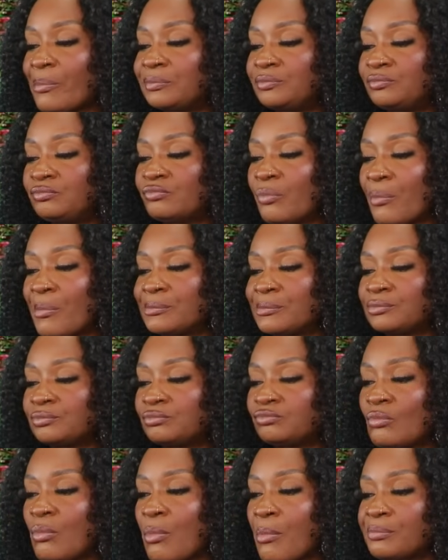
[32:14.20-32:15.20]
Mm
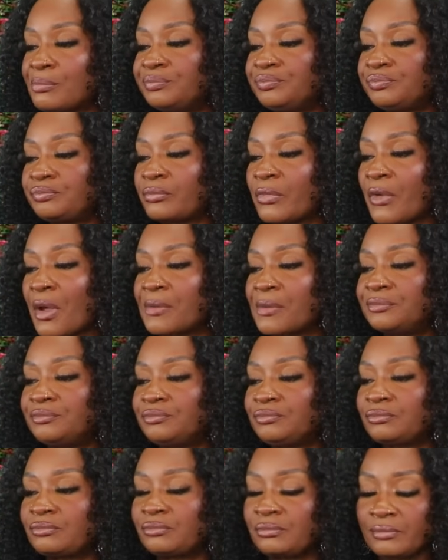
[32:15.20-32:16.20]
mm mm.
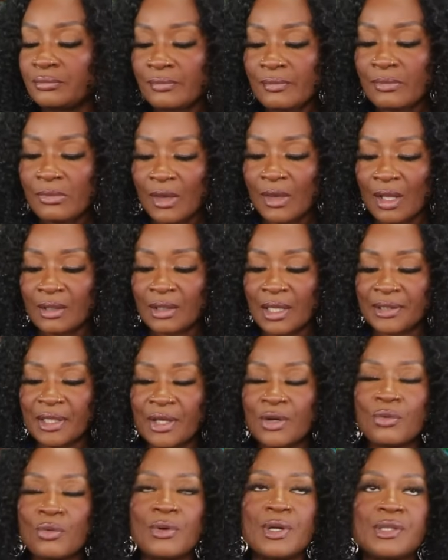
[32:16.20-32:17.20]
Like they
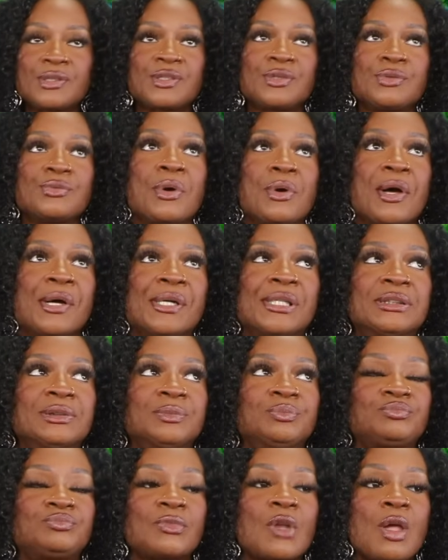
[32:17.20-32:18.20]
going to
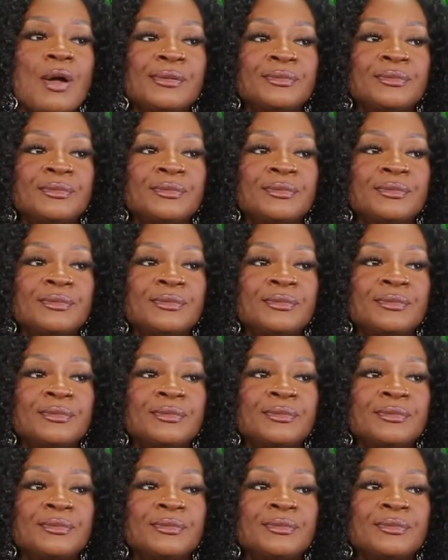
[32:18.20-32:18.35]
um